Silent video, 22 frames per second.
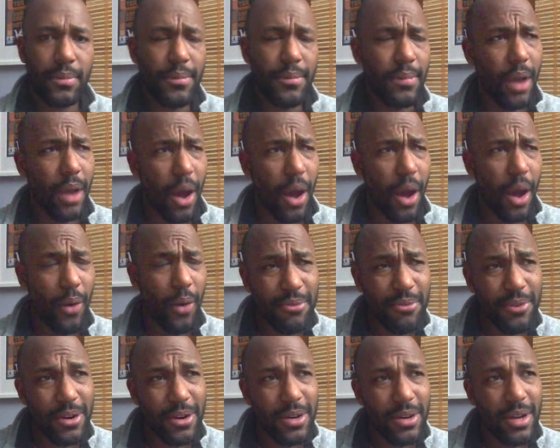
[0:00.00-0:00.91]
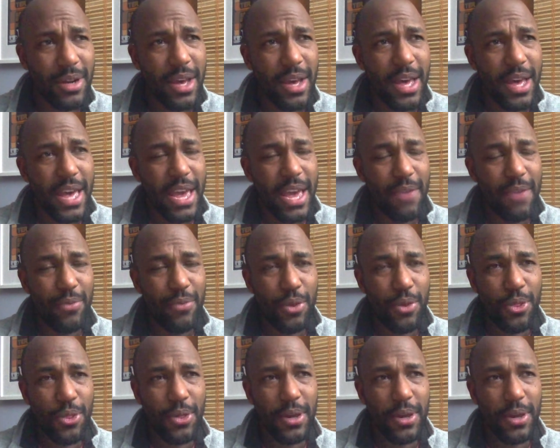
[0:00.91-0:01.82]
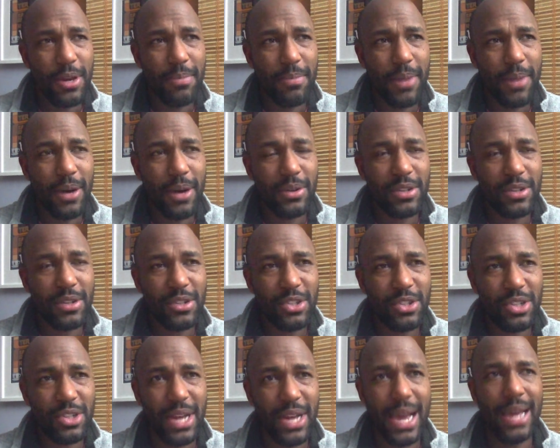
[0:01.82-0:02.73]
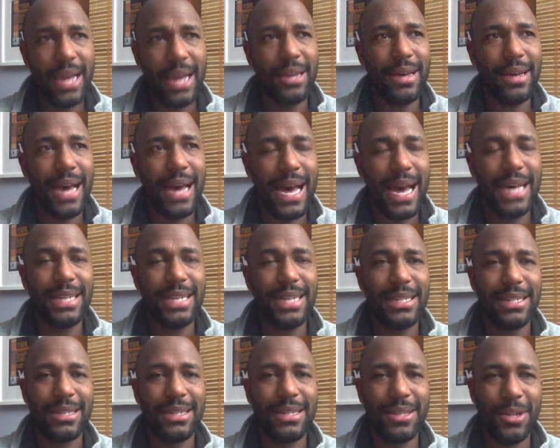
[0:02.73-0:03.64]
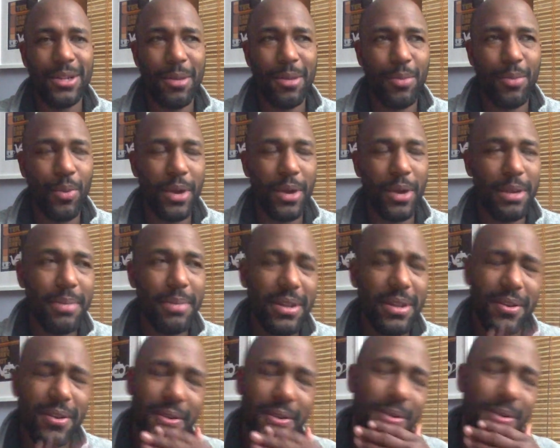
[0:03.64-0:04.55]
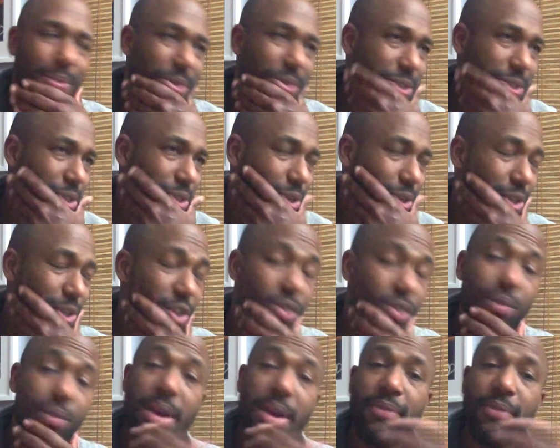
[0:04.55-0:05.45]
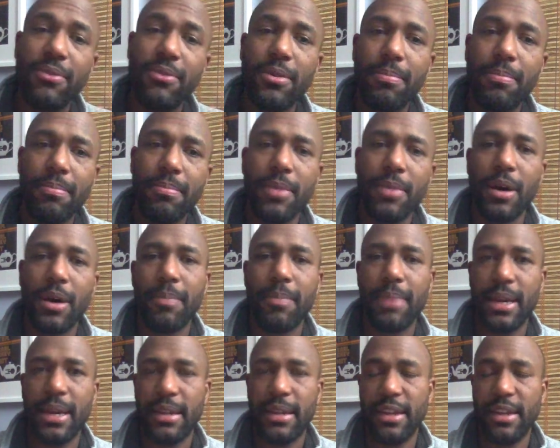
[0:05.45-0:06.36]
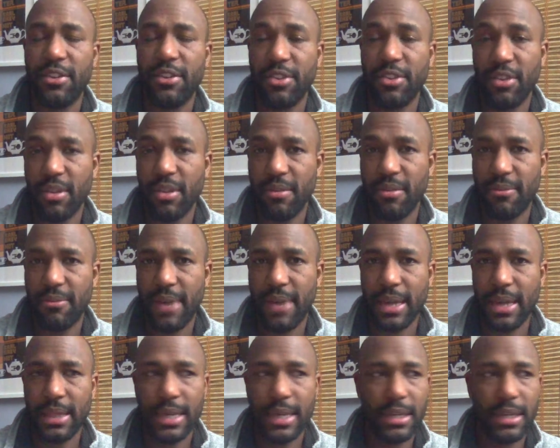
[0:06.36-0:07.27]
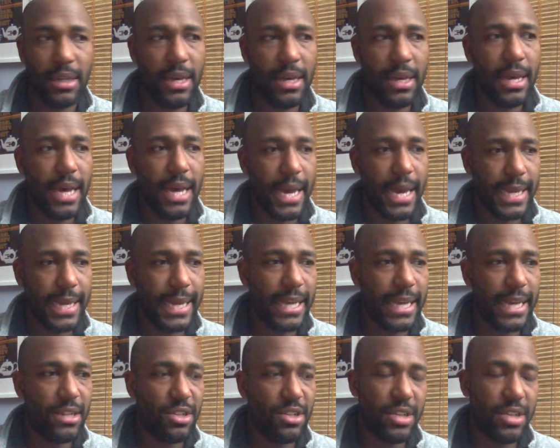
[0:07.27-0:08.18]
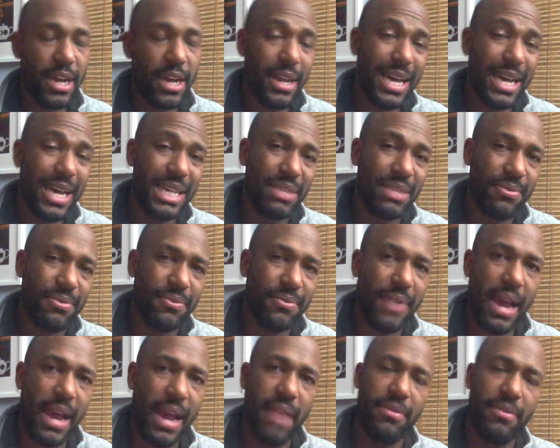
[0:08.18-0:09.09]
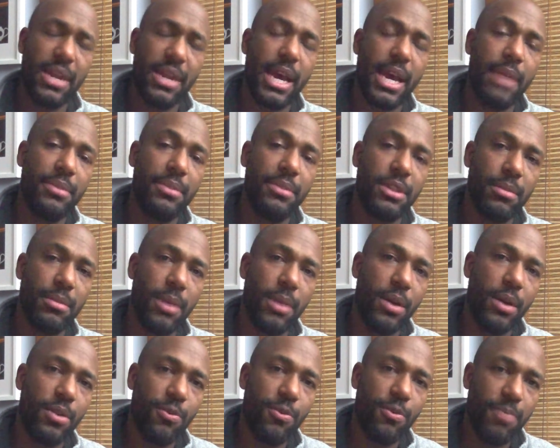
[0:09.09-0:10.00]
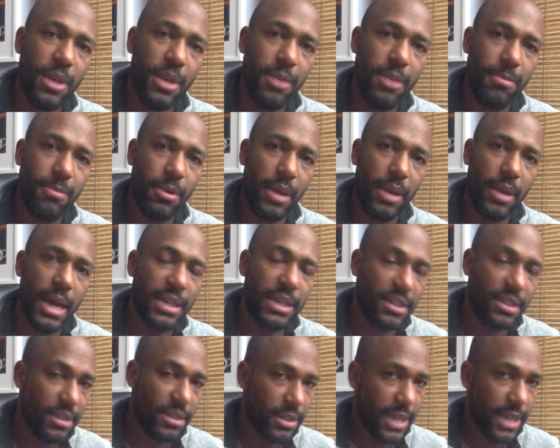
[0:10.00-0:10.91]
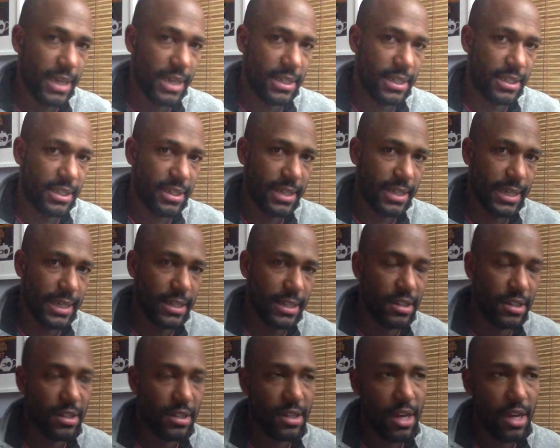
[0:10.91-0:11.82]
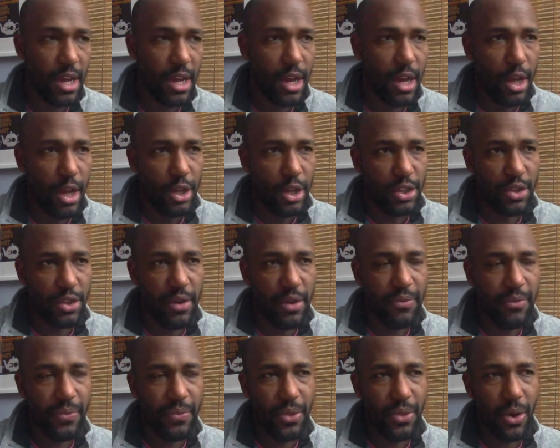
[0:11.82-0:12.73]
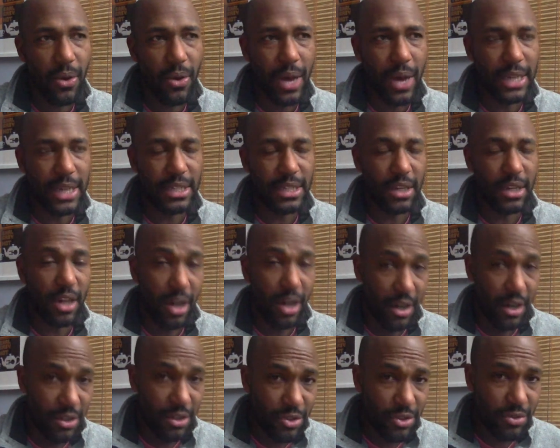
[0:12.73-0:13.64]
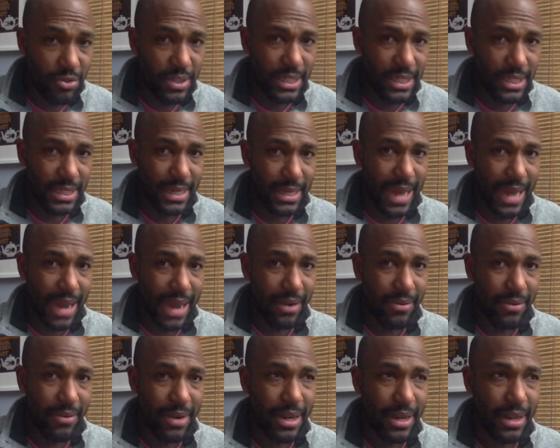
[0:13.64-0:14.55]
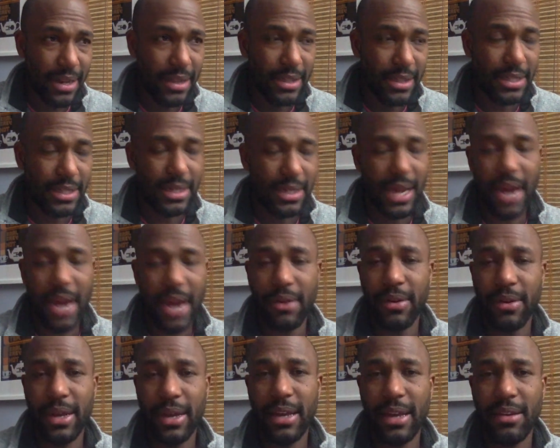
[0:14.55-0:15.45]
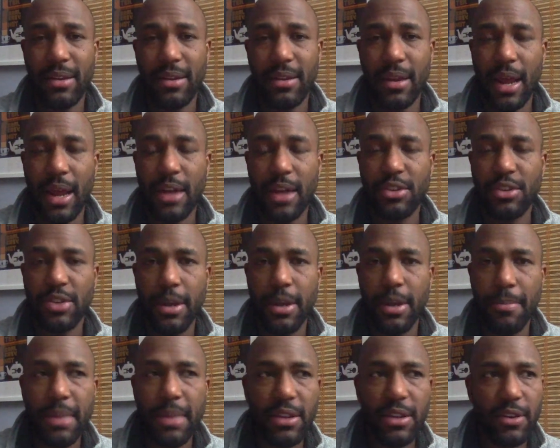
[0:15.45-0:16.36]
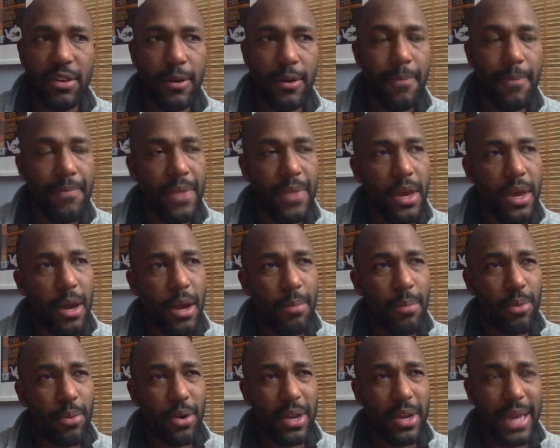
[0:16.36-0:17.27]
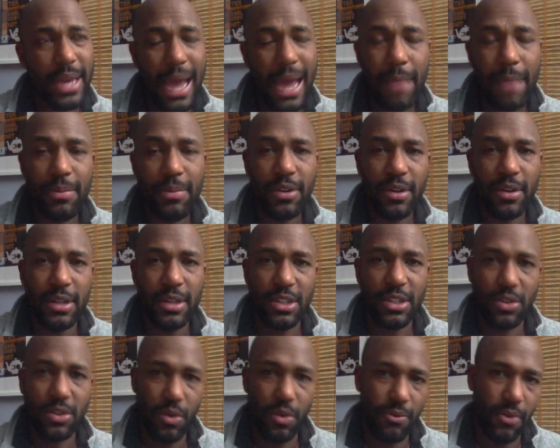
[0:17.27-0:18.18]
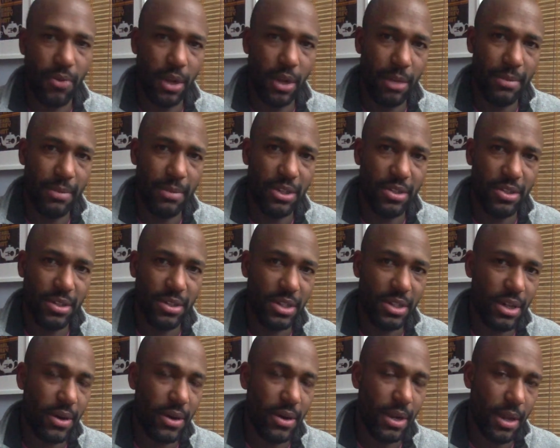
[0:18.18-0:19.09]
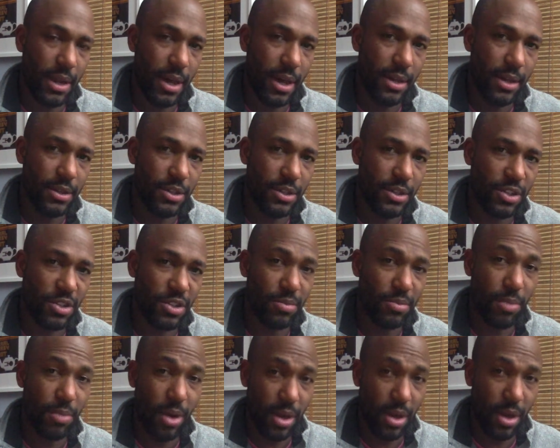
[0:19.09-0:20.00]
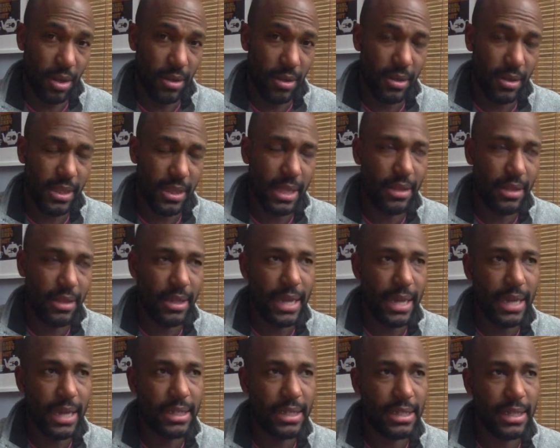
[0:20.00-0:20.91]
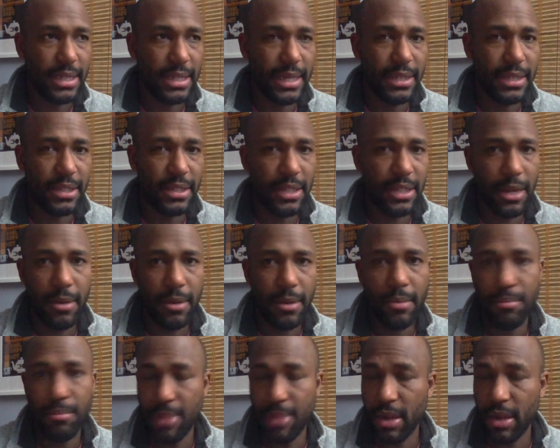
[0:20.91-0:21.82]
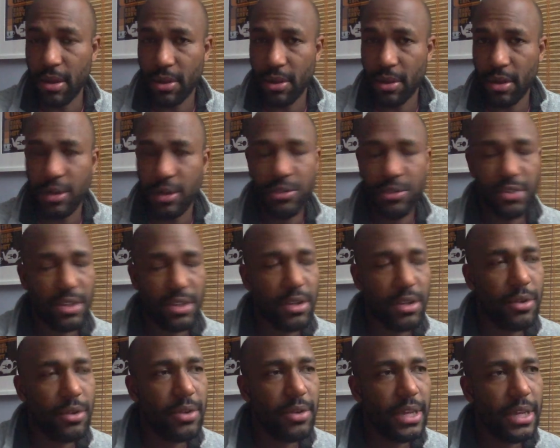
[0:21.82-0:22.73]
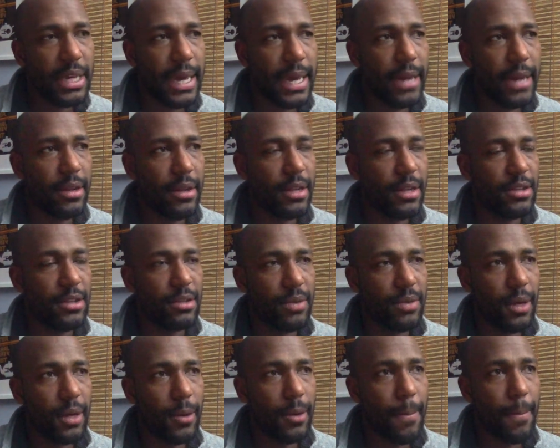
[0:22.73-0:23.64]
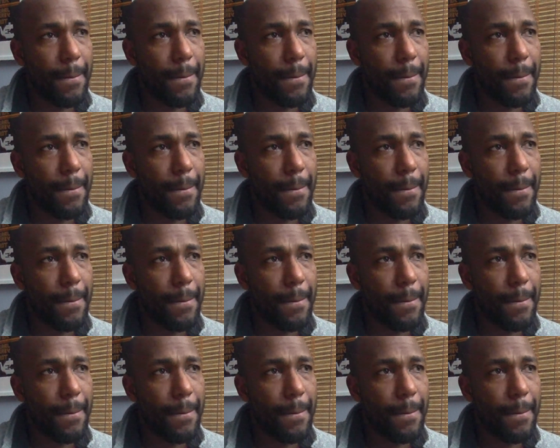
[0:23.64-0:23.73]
However, if we think about China as the number one emitter, which is certainly true, we have to pay attention to the fact that, again, China has 5 times the amount of people as the United States. So even though as a country it's an aggregate larger emitter, per capita its overall emissions are a lot smaller than the United States and many other countries, including Canada as well.